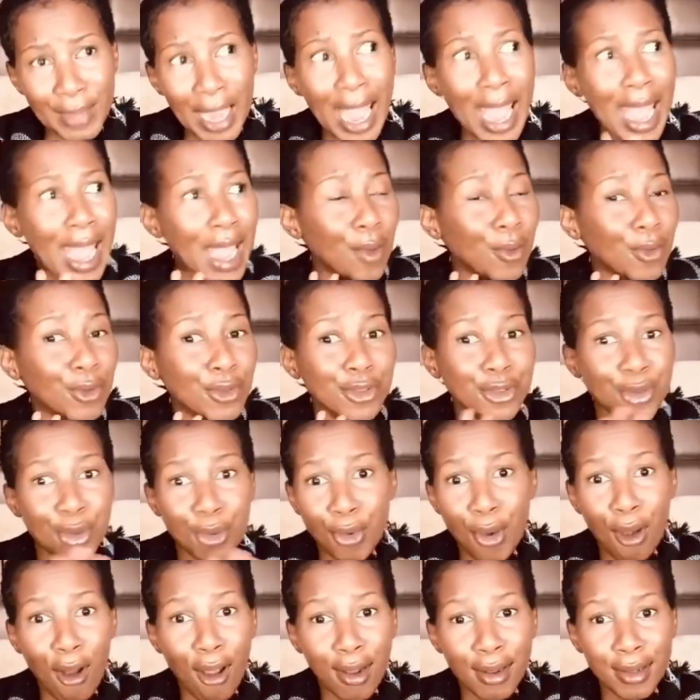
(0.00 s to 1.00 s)
I was so
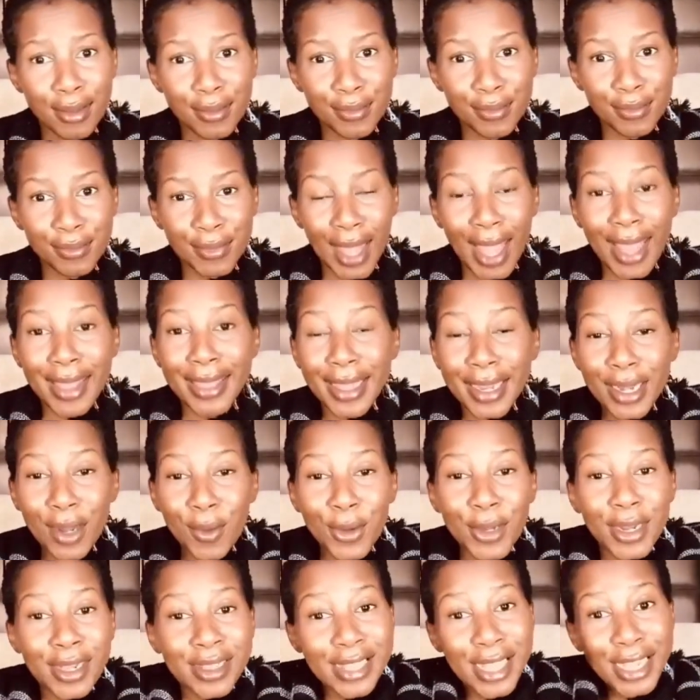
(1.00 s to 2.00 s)
wrong. And then I
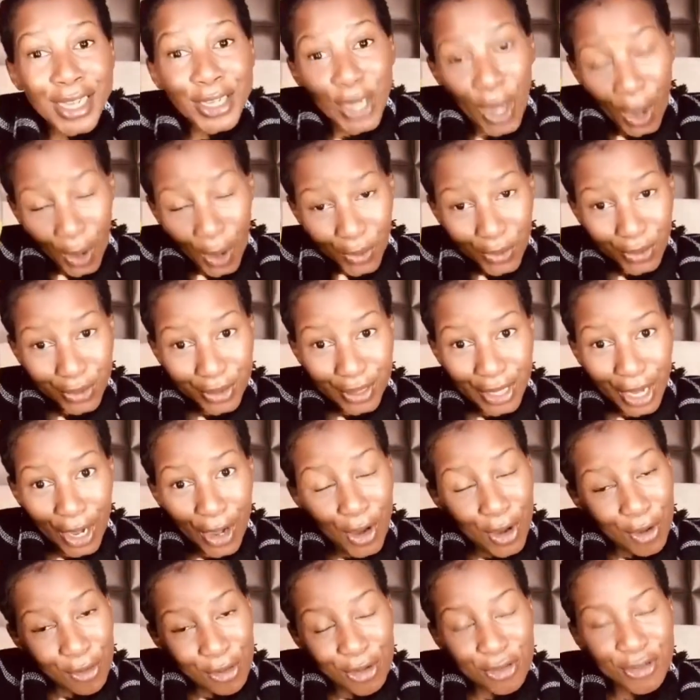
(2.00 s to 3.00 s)
want to say toast and
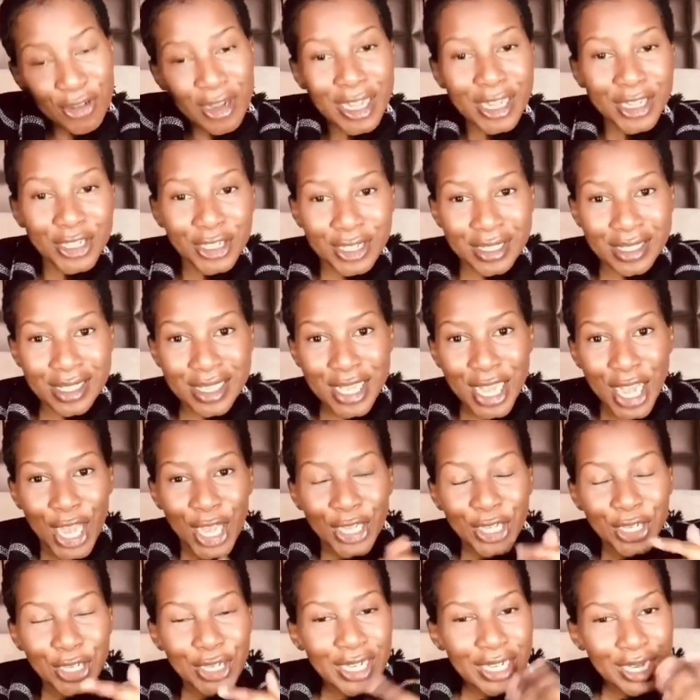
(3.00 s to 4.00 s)
congratulations
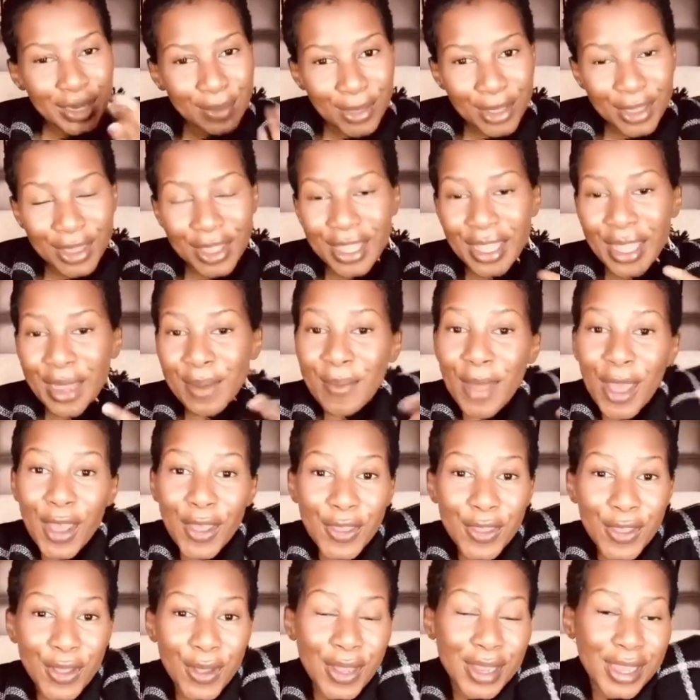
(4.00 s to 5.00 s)
to Timothy and
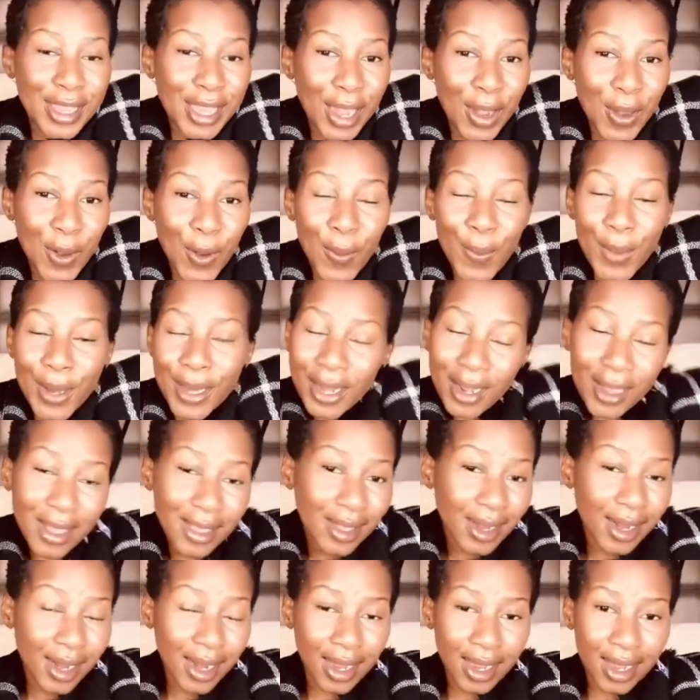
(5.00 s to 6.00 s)
Matthew and Jakob and
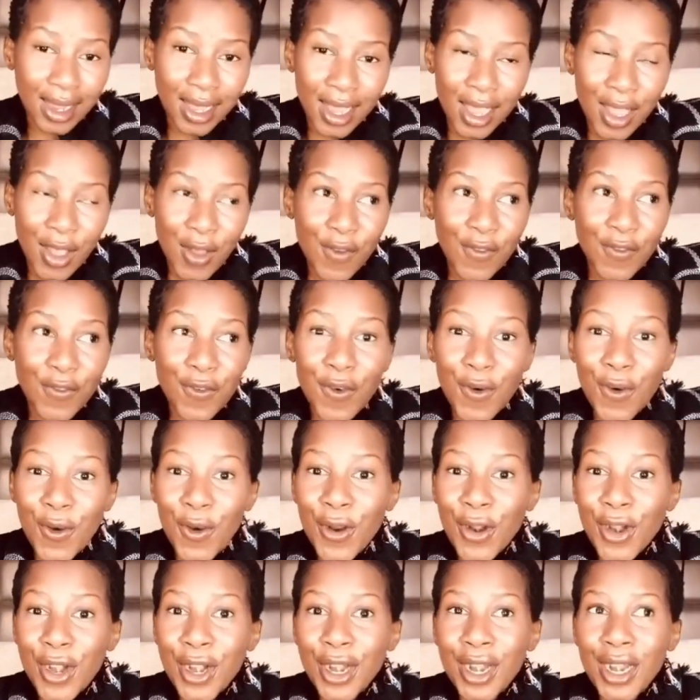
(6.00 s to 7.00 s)
Andre
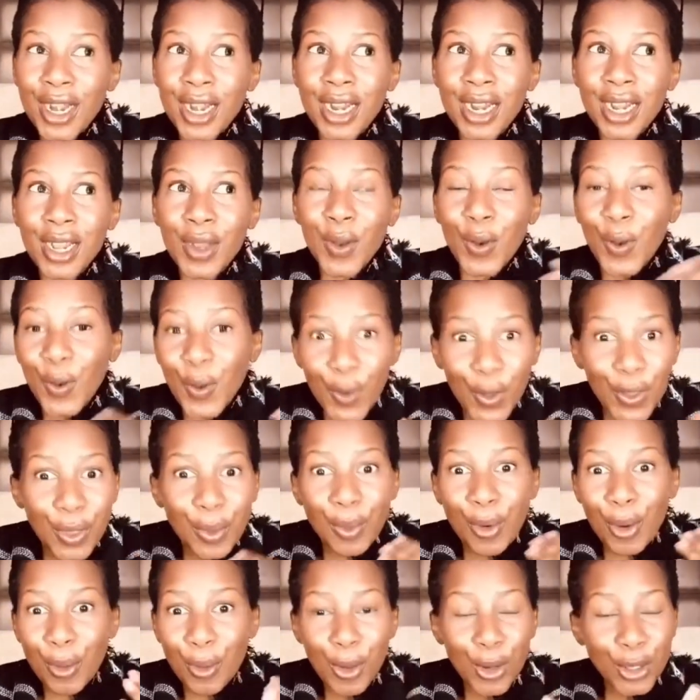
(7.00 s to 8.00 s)
for all the
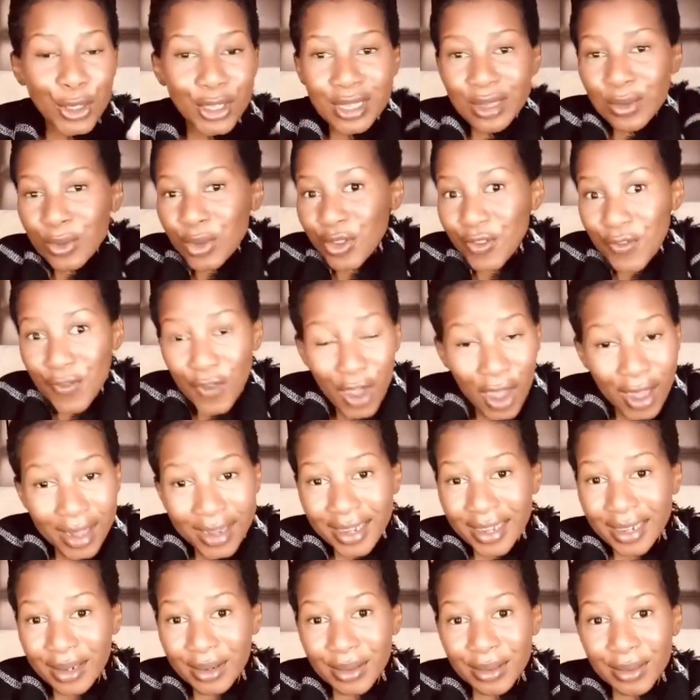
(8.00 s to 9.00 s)
promotions that you've
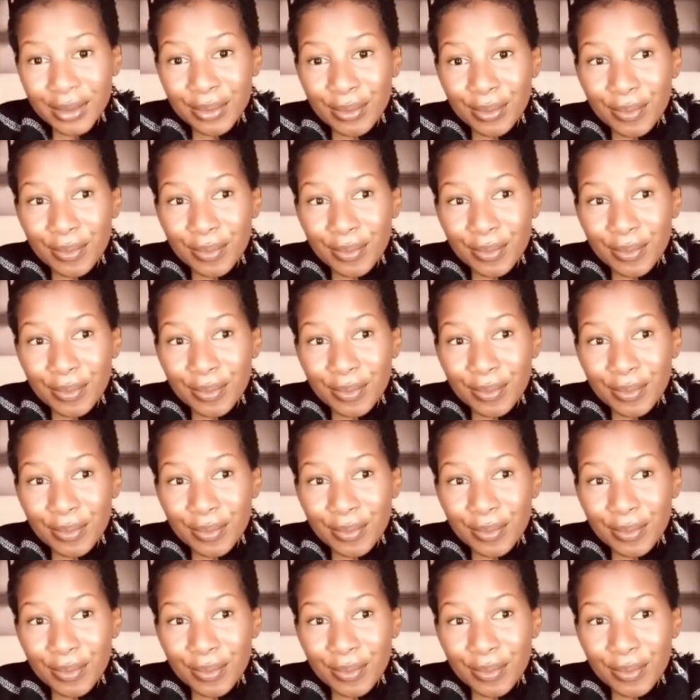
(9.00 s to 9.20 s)
gotten,